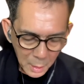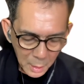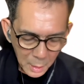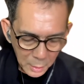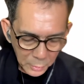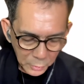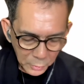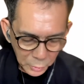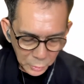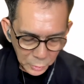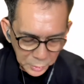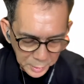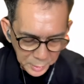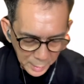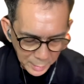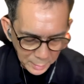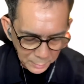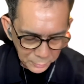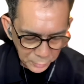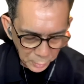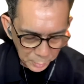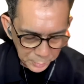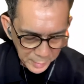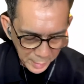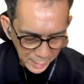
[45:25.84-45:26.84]
To
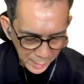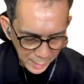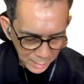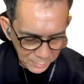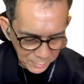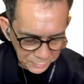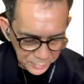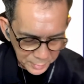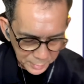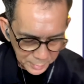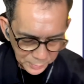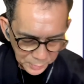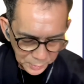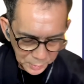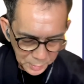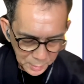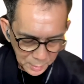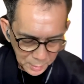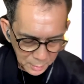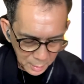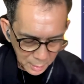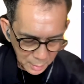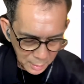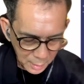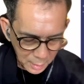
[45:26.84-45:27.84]
date, from the efforts
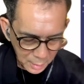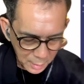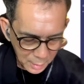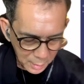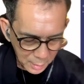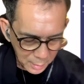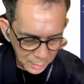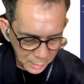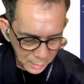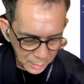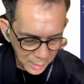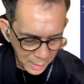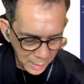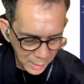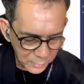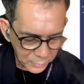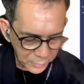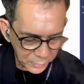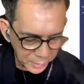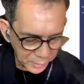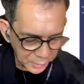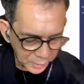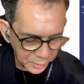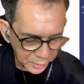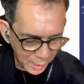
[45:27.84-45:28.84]
and
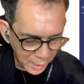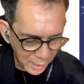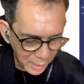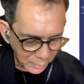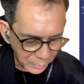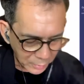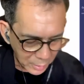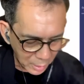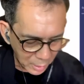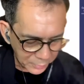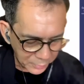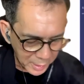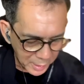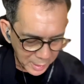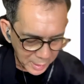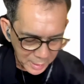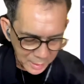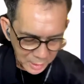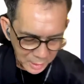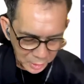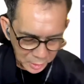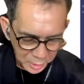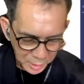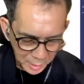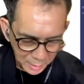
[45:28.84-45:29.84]
result of the
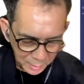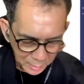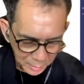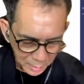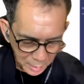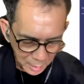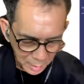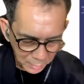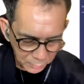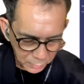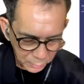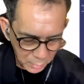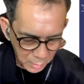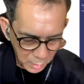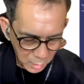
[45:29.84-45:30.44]
initiative,